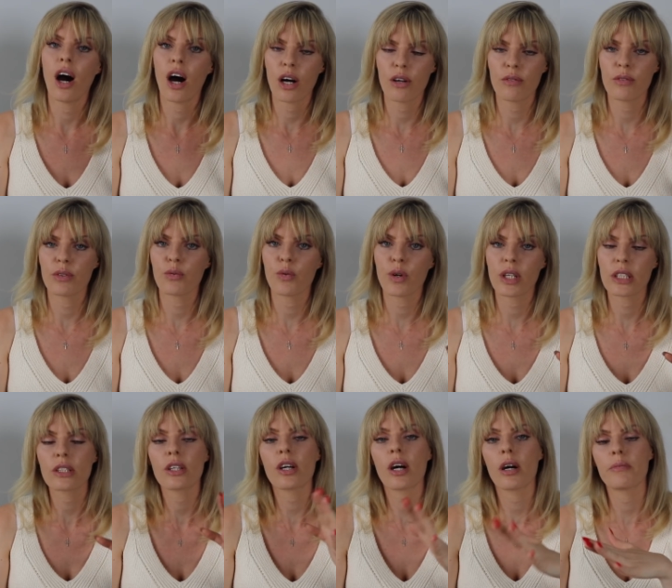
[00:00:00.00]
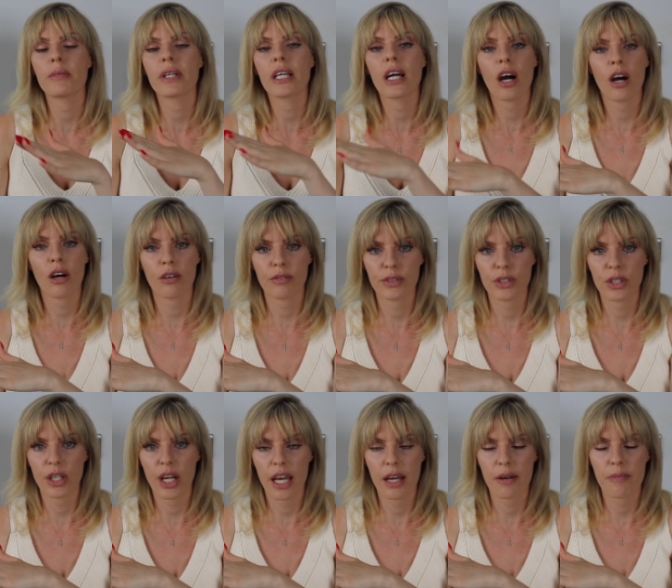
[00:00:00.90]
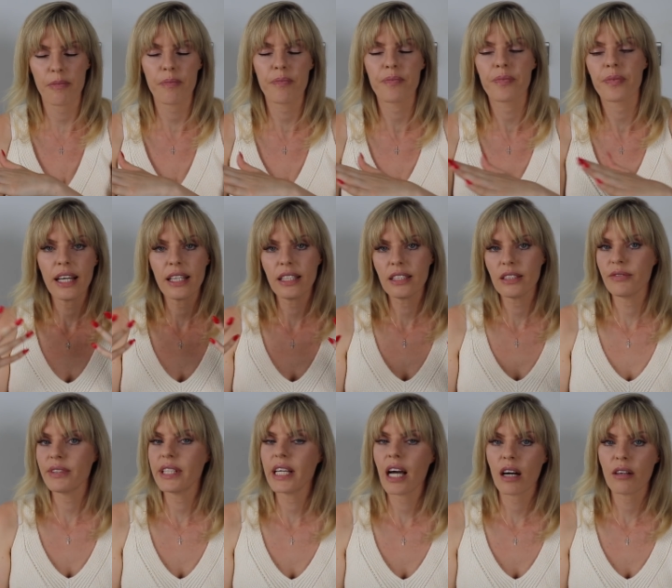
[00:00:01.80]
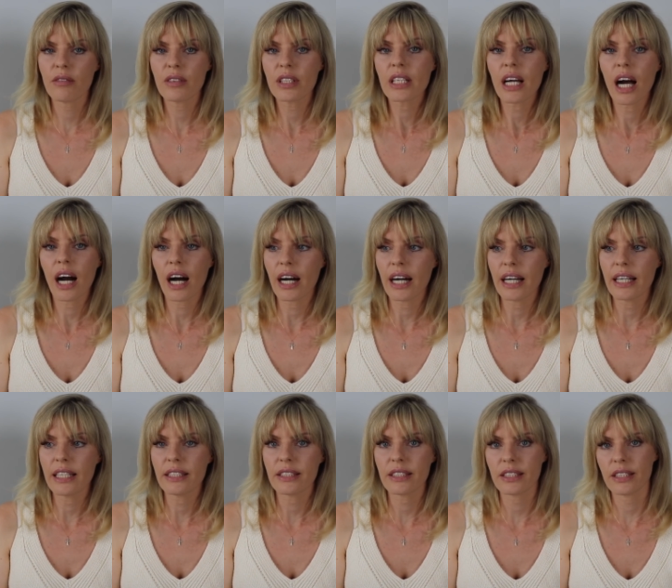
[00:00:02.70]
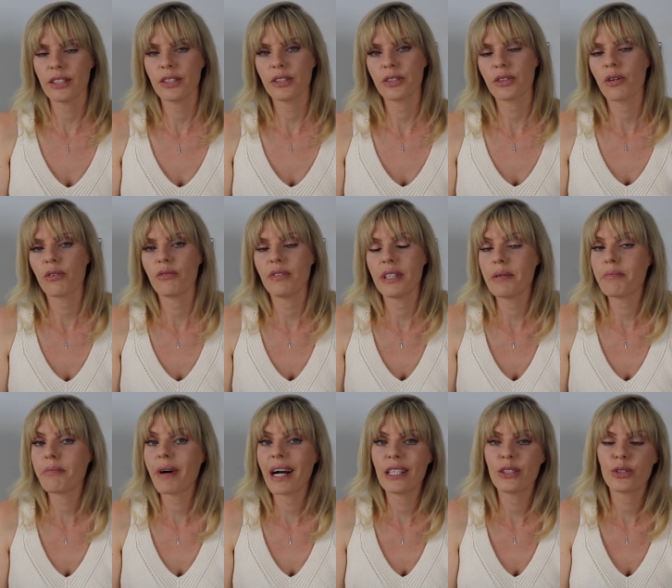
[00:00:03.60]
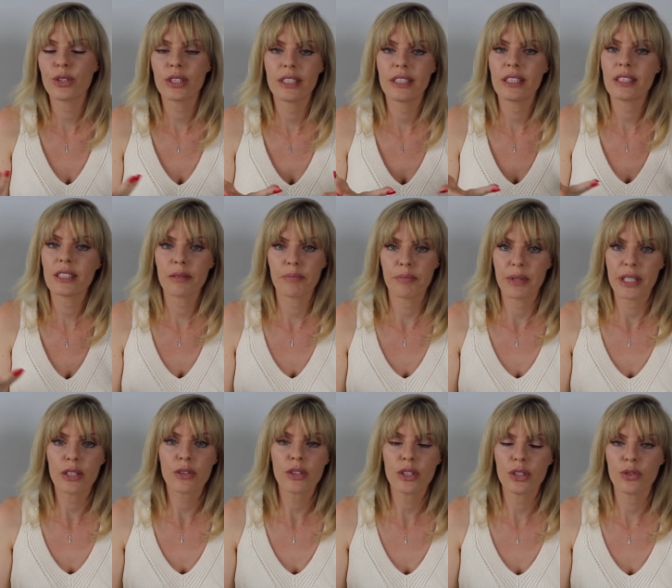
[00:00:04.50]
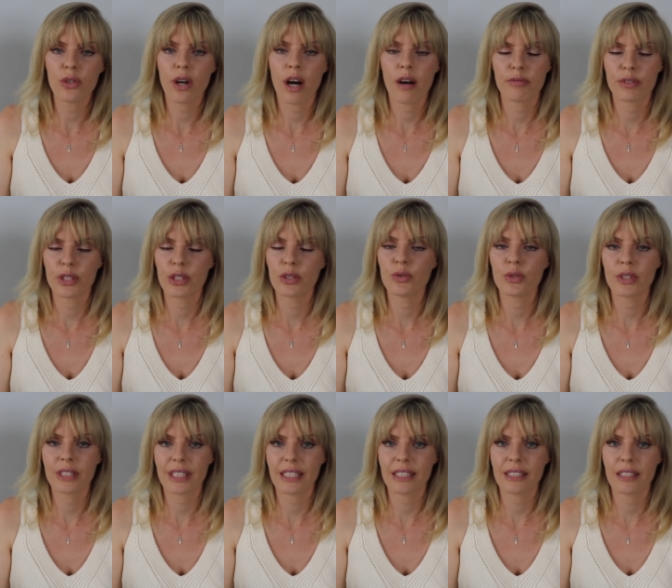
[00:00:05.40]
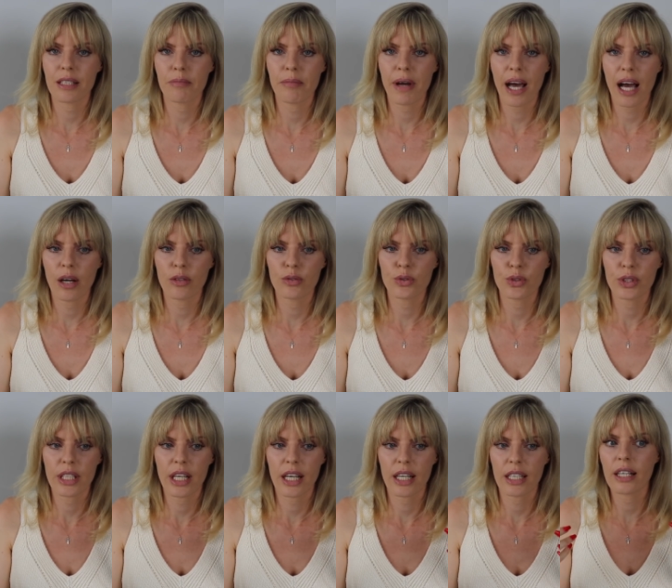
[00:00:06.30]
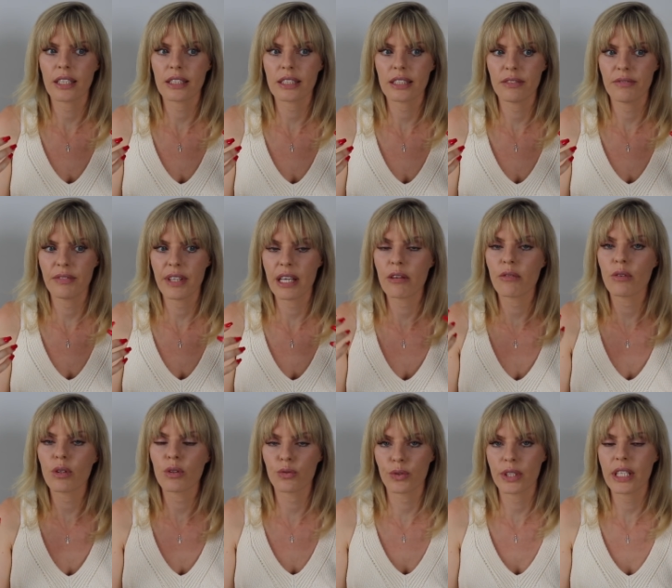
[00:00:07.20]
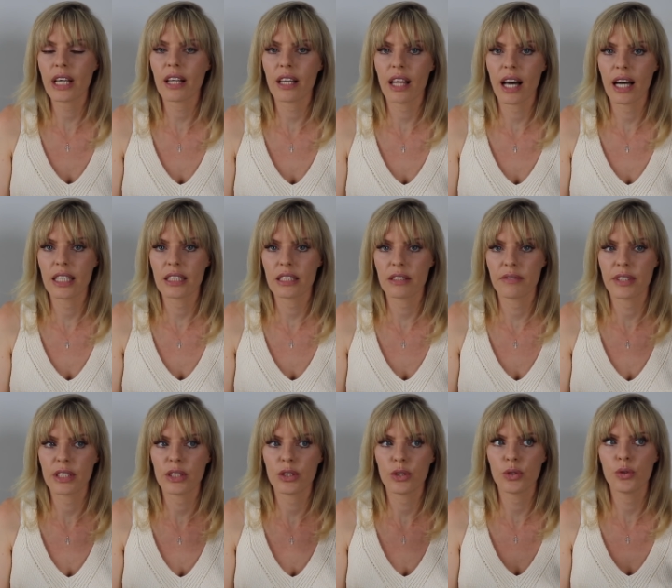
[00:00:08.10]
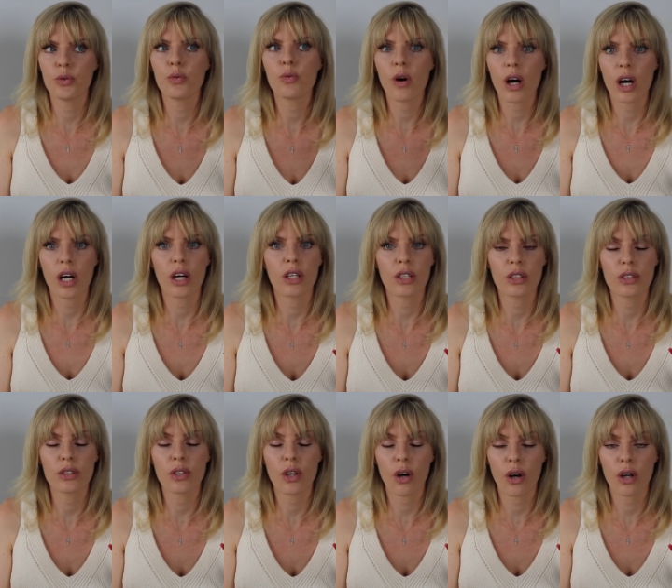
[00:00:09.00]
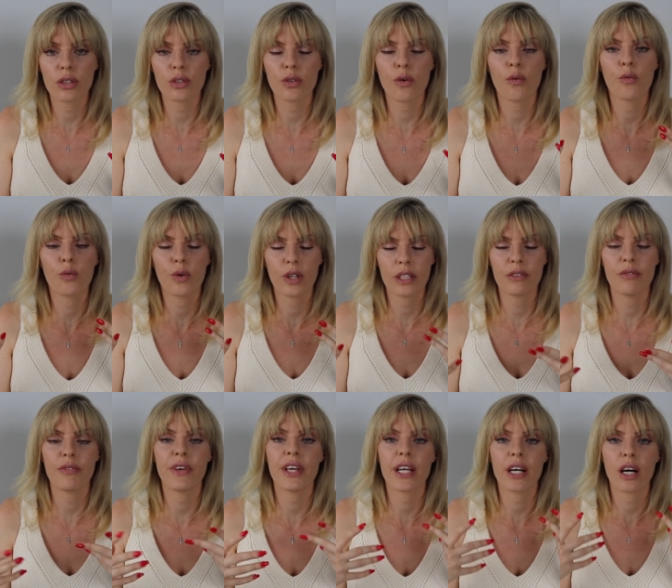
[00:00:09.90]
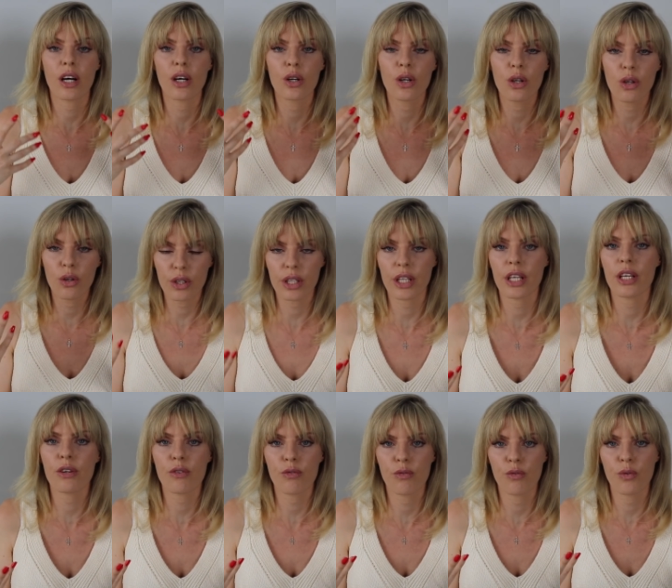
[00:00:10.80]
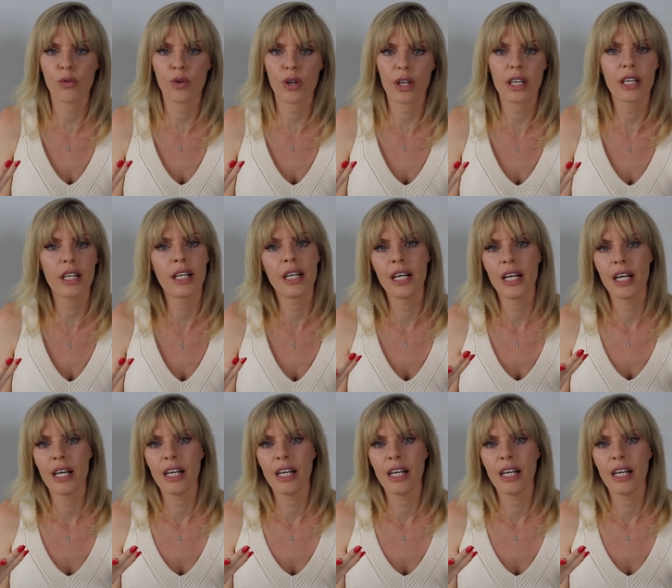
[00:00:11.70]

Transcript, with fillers: are the one coming after him. And the other guys, you know, they might just disappear on you after you set in a boundary, as they will realize that you are not what they are looking for.